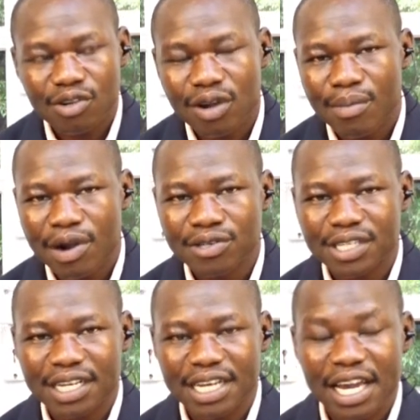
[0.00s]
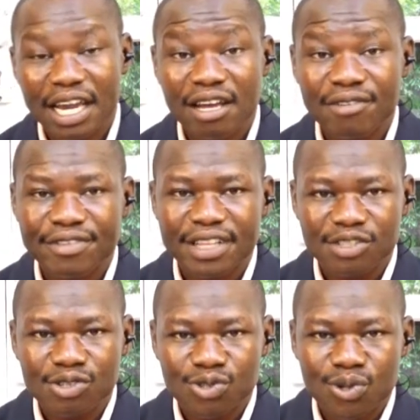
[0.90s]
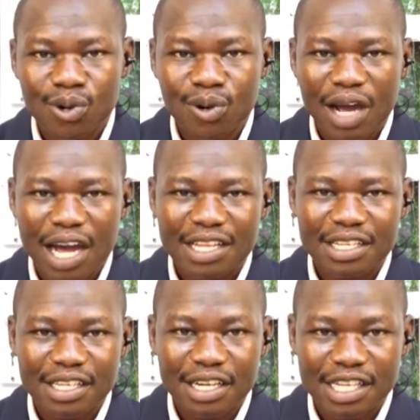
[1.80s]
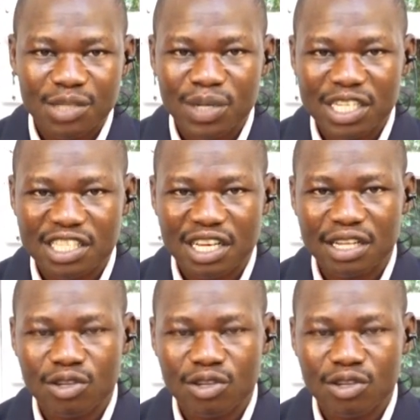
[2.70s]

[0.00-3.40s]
Talk about the health, the social aspects,